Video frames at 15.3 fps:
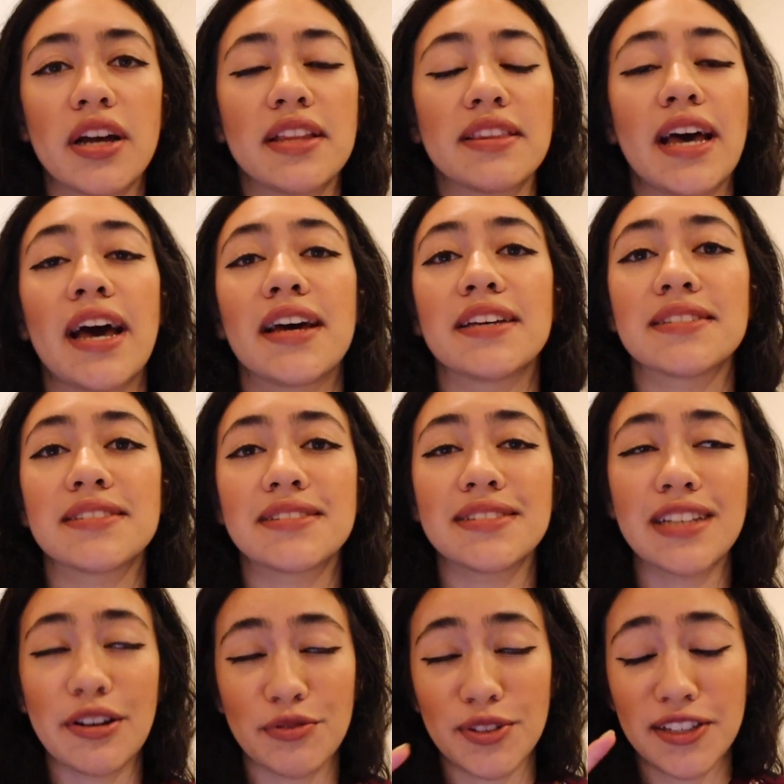and that is
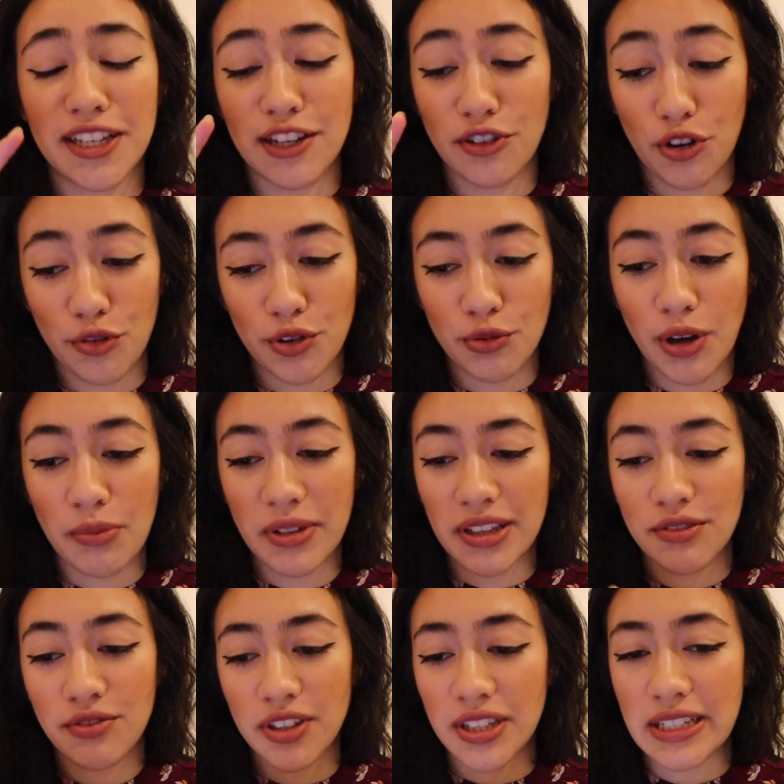definitely an overwhelming
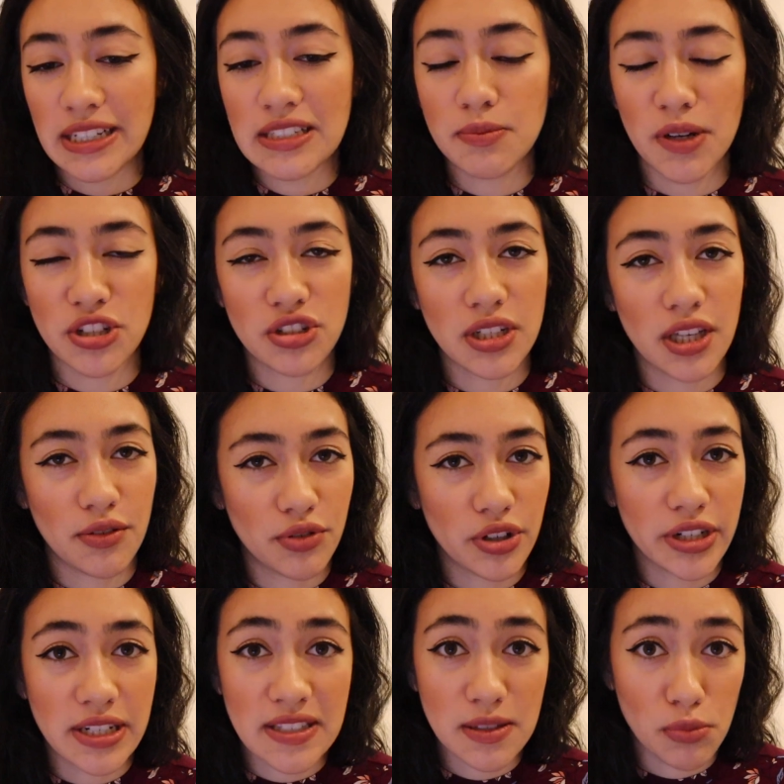feeling, especially if you're
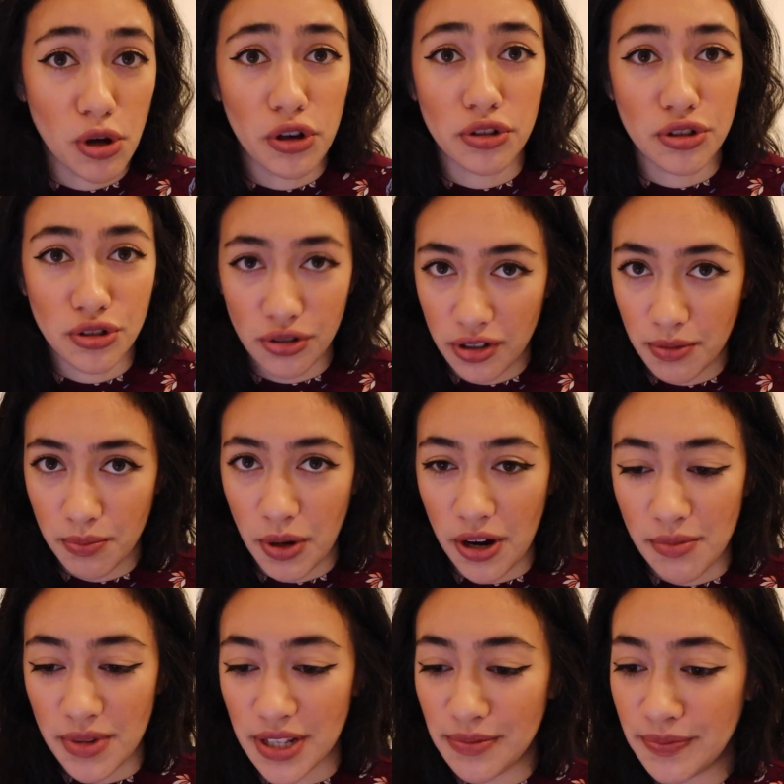in a small New York
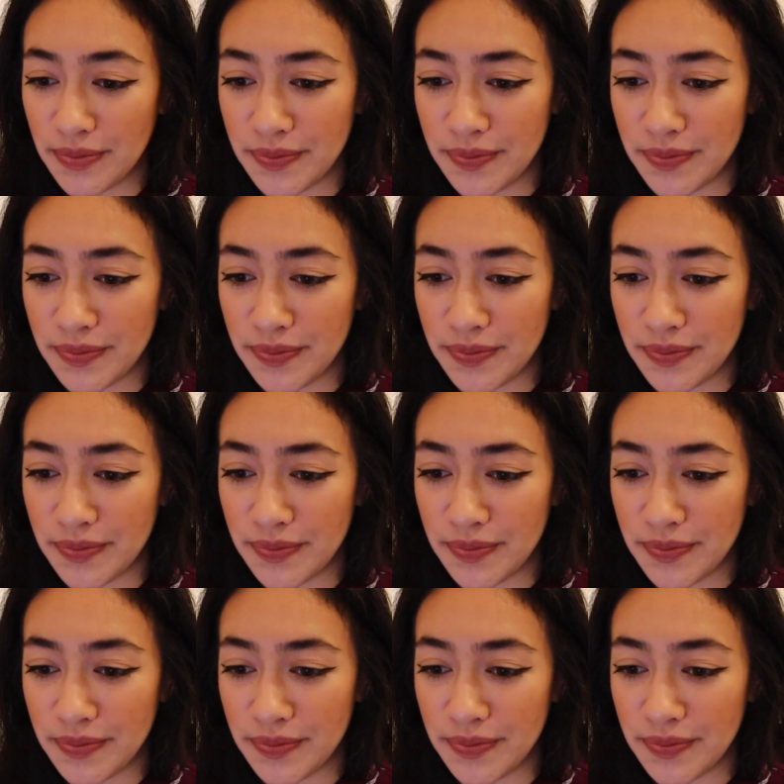apartment.